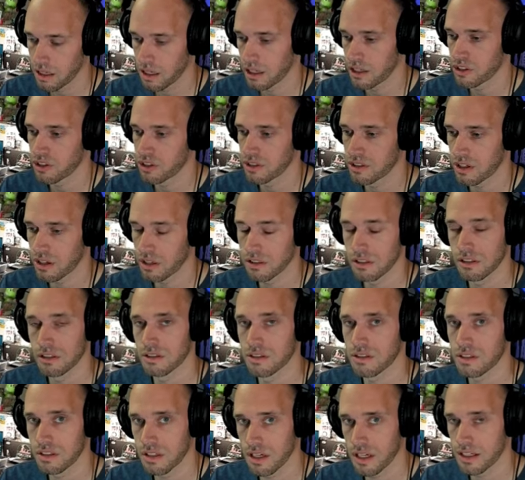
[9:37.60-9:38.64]
$100,
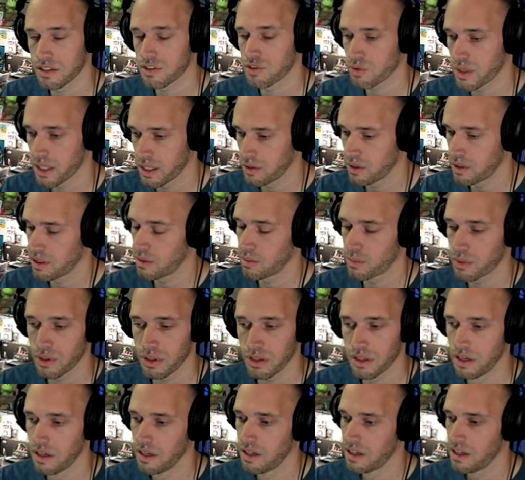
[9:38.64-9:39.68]
is a nice round
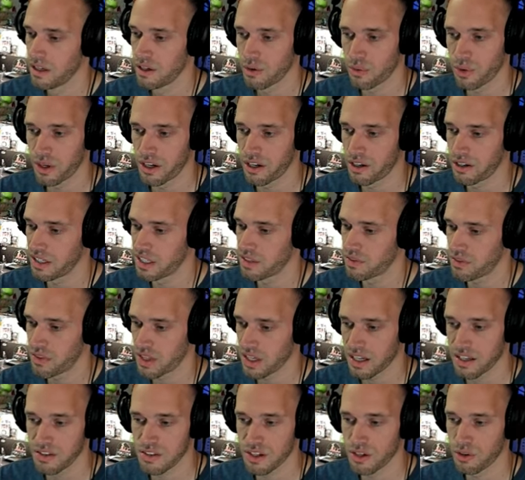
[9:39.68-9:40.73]
number where if
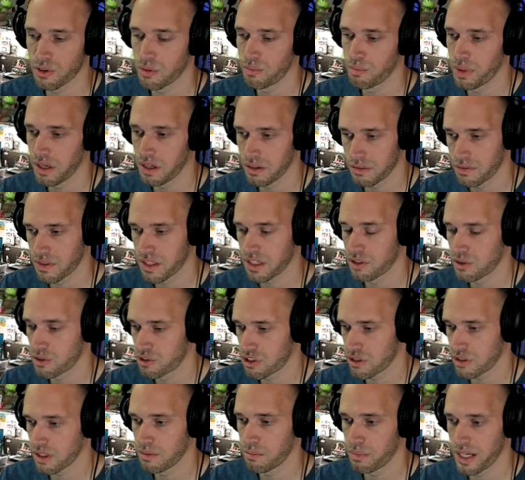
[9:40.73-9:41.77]
things go above, they
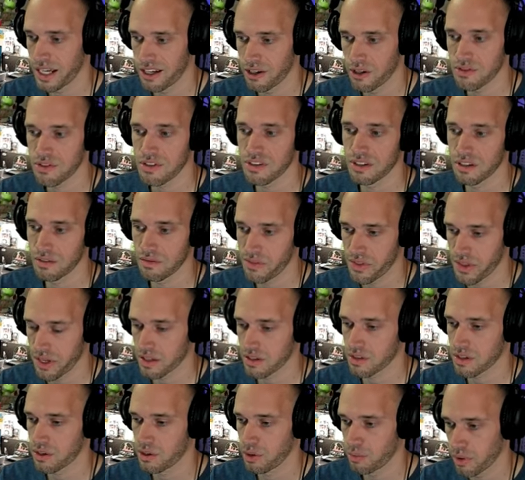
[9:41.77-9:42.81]
usually bounce, and if
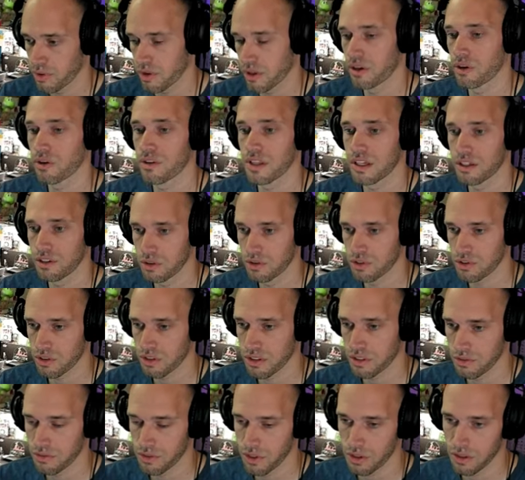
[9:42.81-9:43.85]
things go below, they
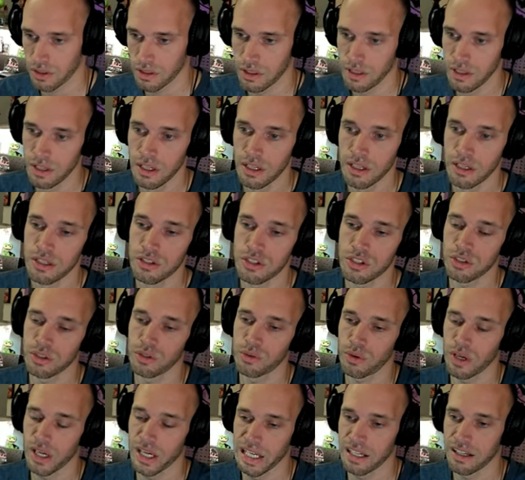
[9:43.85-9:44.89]
usually fall.
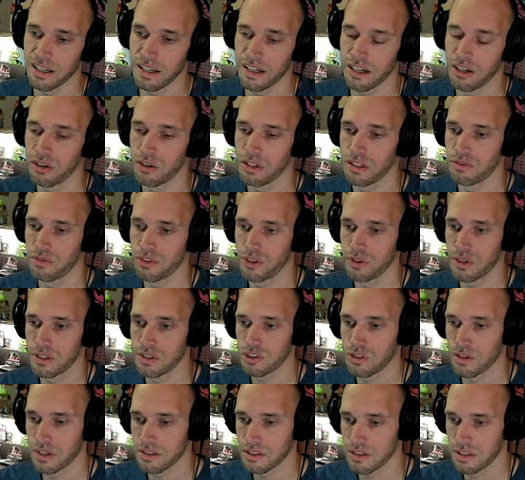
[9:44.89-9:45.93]
So right now, if you're
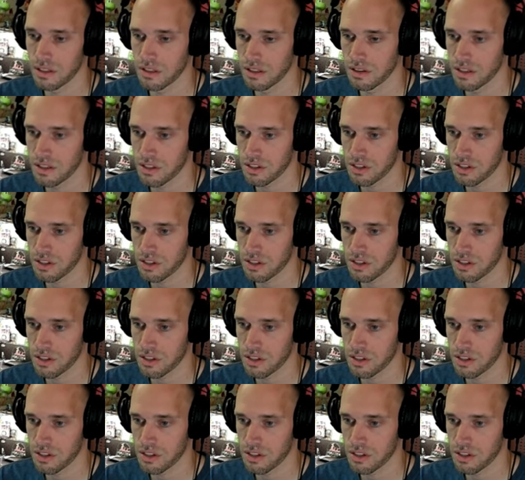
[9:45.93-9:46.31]
interested in